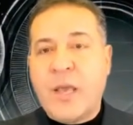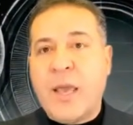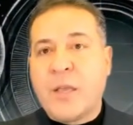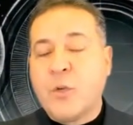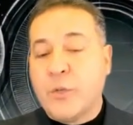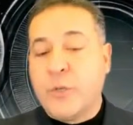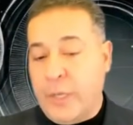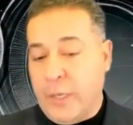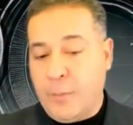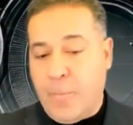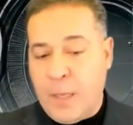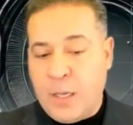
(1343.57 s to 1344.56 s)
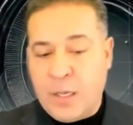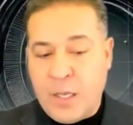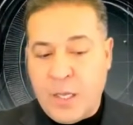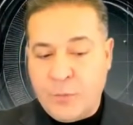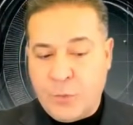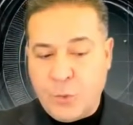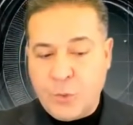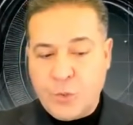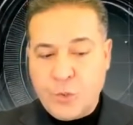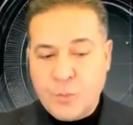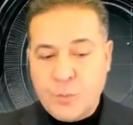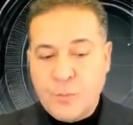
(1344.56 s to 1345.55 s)
equity
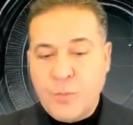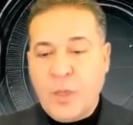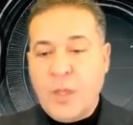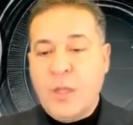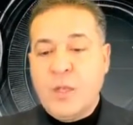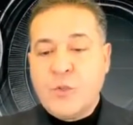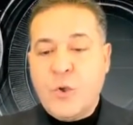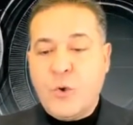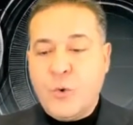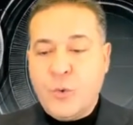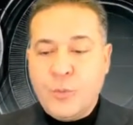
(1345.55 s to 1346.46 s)
influence. So